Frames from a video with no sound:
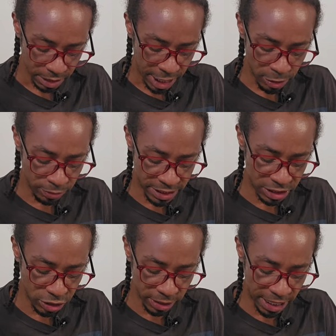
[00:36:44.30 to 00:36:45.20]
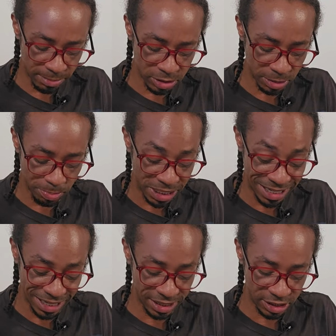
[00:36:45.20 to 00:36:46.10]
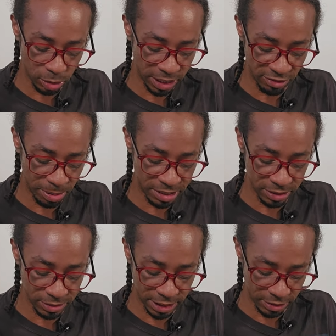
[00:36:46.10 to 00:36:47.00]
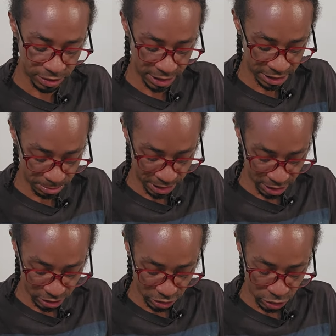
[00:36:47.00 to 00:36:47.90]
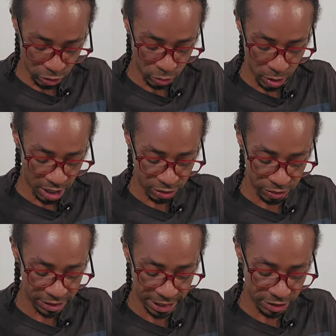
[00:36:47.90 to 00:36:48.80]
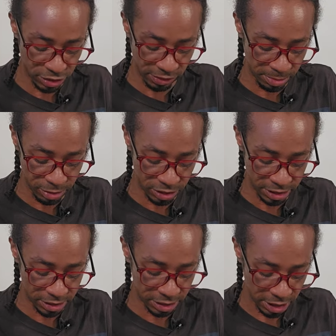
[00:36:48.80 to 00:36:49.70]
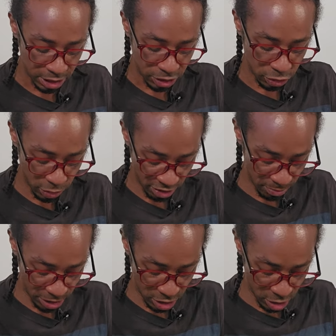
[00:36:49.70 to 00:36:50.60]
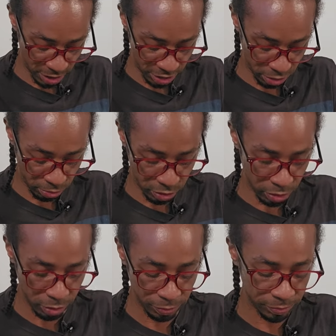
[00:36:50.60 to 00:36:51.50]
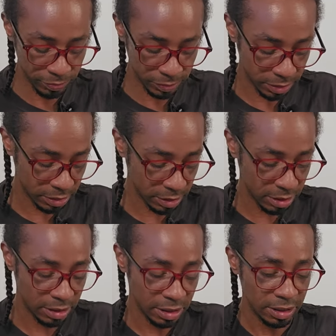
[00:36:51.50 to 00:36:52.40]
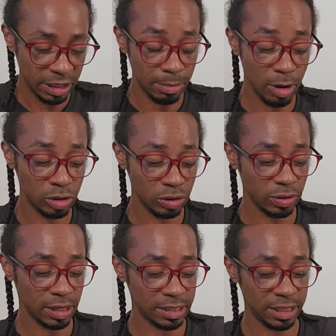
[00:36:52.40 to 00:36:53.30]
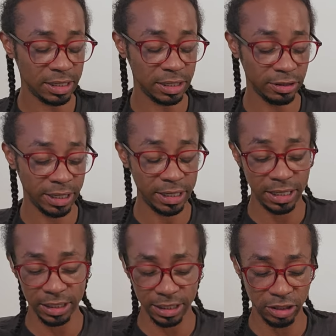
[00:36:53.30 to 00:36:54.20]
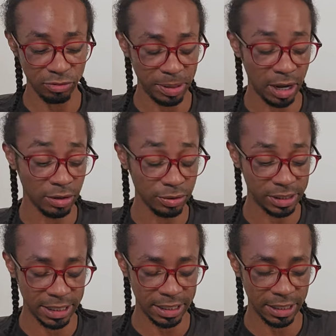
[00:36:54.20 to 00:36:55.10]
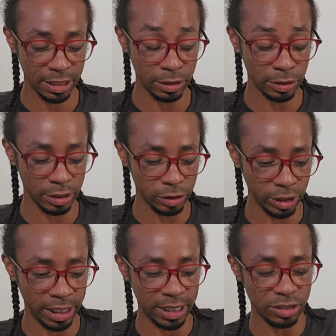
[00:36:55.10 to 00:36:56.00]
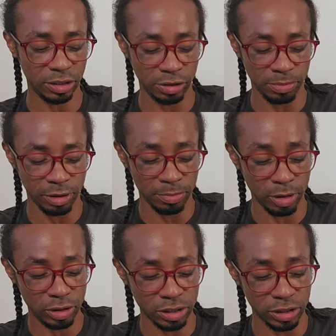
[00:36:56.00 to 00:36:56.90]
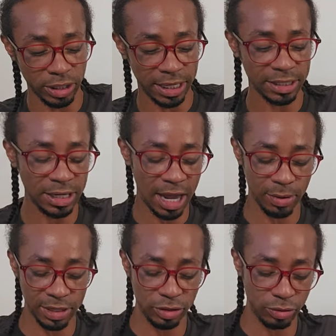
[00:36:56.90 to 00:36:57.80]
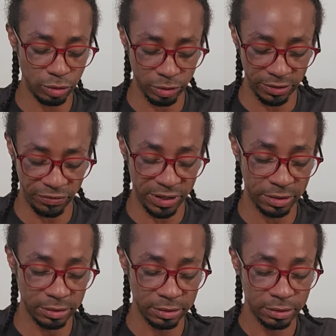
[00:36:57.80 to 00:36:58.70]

Now, the reason you're able to be in this Queen of Pentacles energy is because you understand your emotions. You have been going through the emotional cleansing, clearing, and healing. You've been understanding and looking into your emotions, looking into how it is you truly feel.